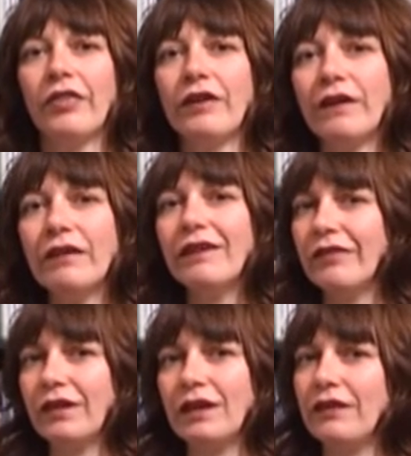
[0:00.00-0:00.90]
They found
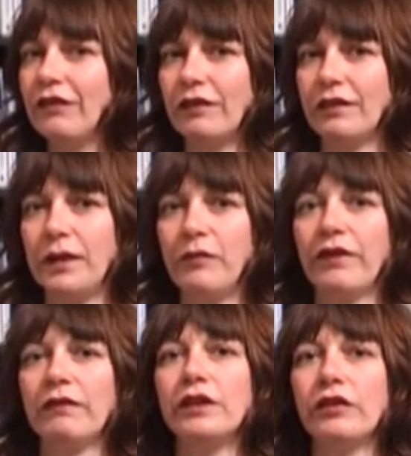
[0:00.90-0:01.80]
this Kinesiotape
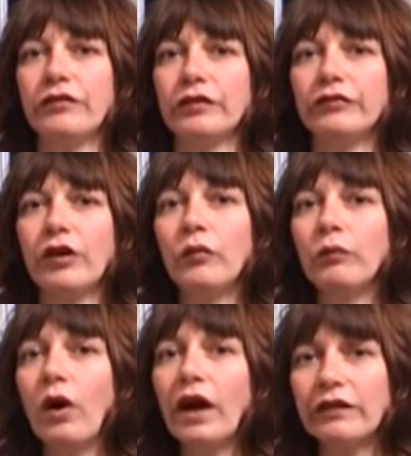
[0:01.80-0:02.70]
very useful for
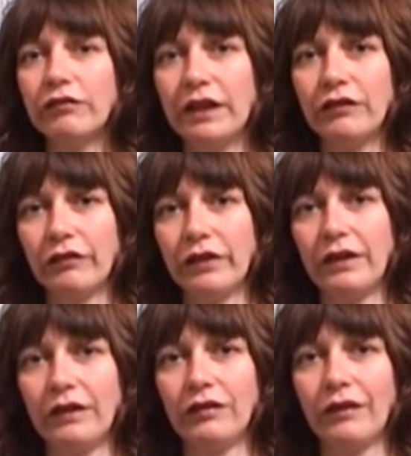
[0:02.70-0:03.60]
a wide range of
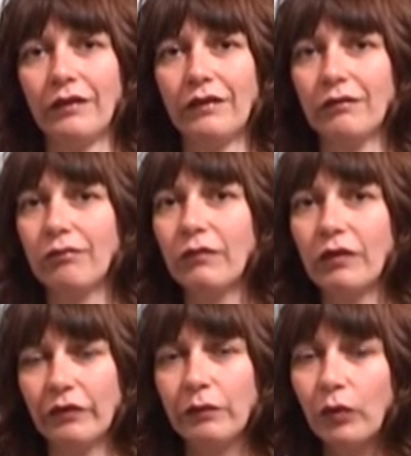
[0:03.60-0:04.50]
conditions.
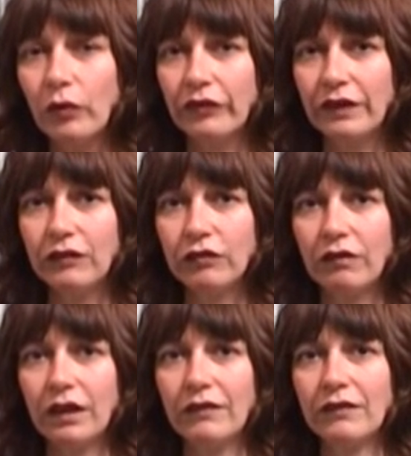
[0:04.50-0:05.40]
Sports
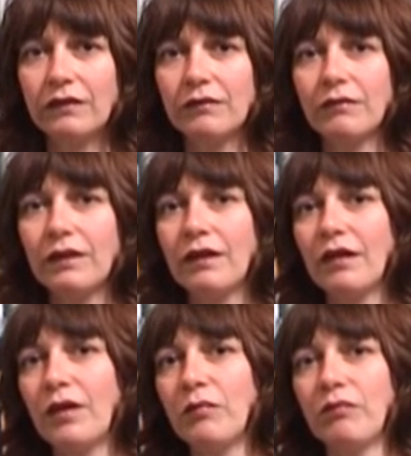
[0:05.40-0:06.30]
injuries,
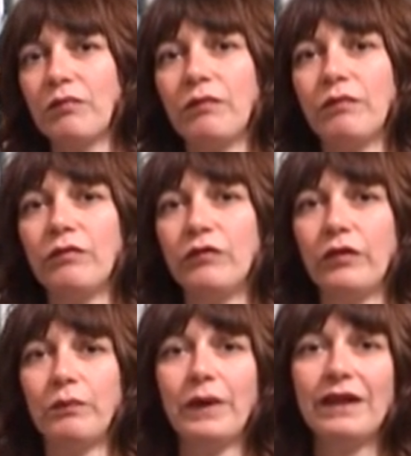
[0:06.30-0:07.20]

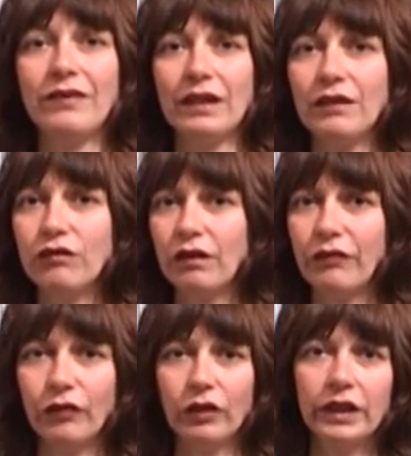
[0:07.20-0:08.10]
just basic
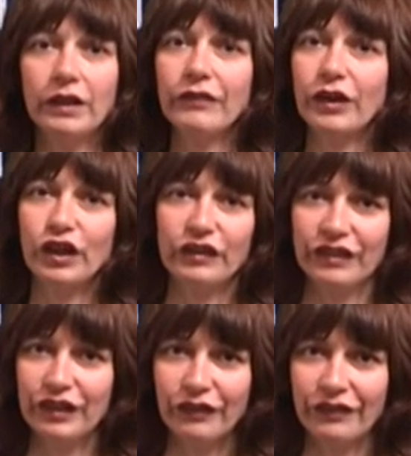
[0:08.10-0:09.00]
injuries, falling over,
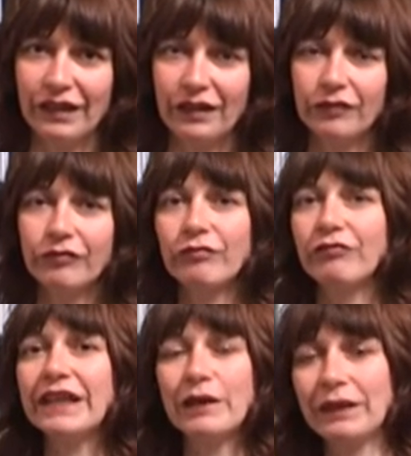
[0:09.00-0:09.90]
hurting yourself,
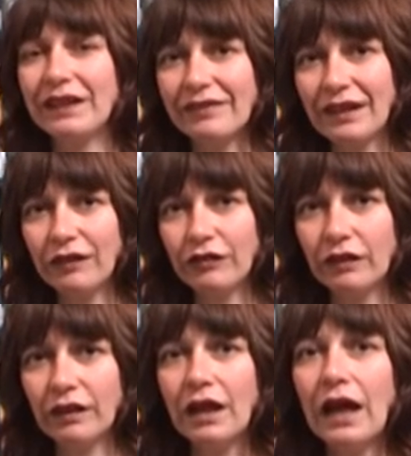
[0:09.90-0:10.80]

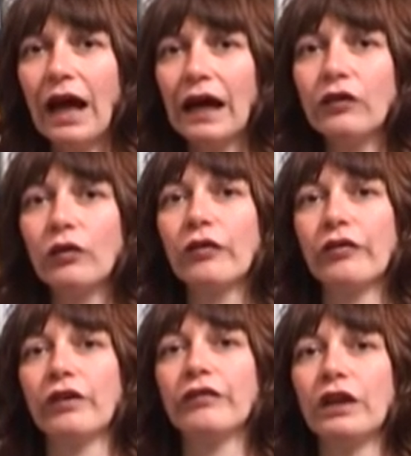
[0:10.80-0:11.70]
rehabilitation, and
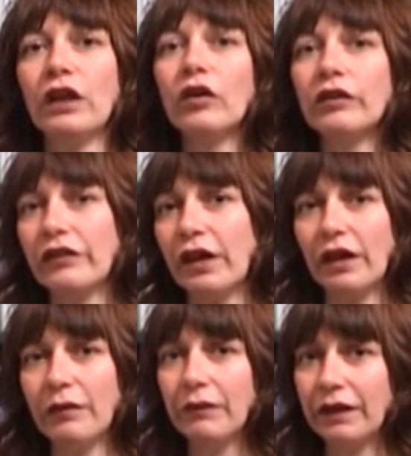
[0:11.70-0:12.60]
also for
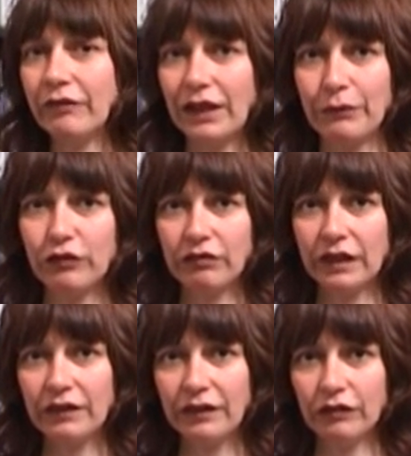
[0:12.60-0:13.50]
long-term
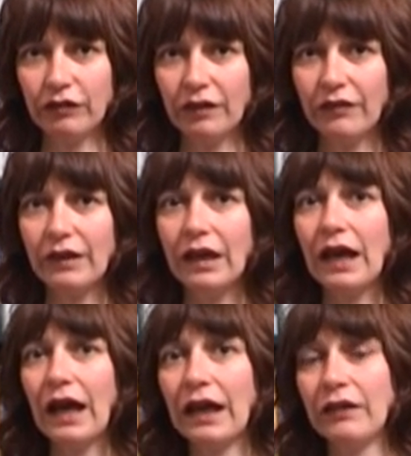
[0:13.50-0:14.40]
inflammatory conditions,
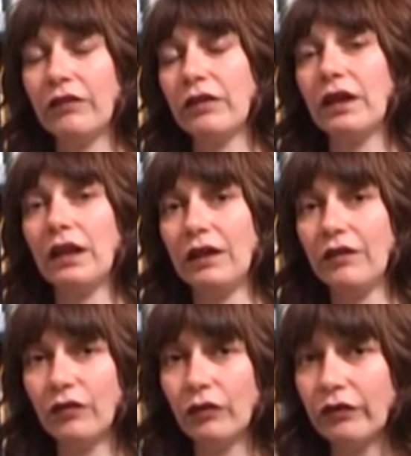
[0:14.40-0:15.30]
and
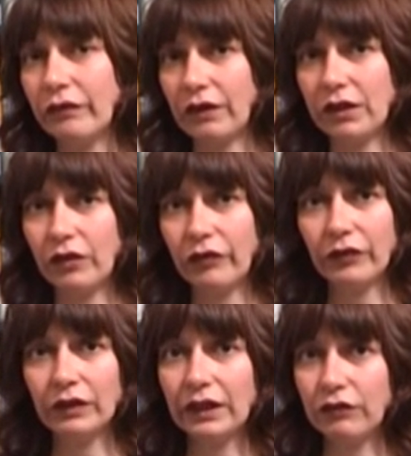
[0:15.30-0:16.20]
it is also very
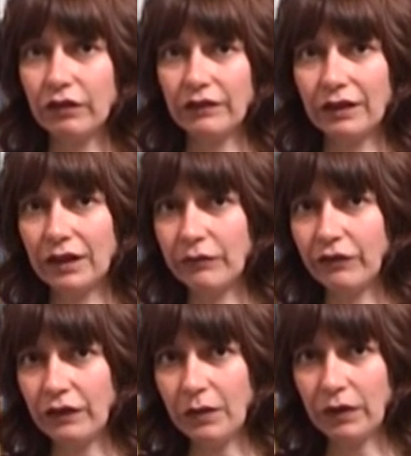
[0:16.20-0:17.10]
useful in treating
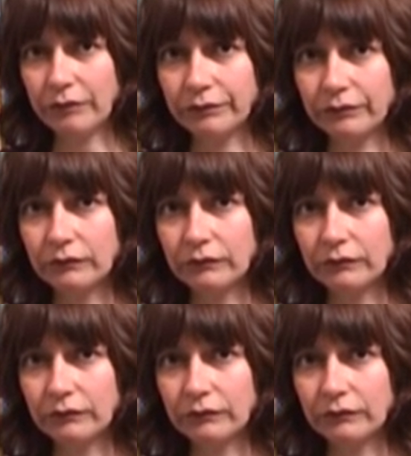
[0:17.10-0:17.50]
lymphoedema.